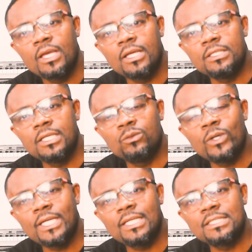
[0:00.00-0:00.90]
And then
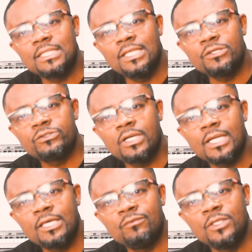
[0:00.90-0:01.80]
working as a lecturer
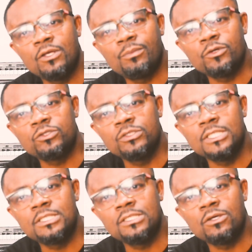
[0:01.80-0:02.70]
gave me the
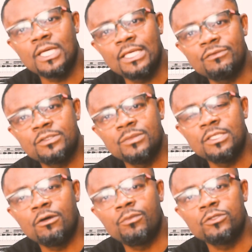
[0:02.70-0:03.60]
opportunity, or gives me
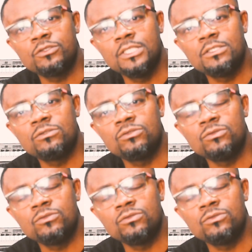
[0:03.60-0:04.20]
the opportunity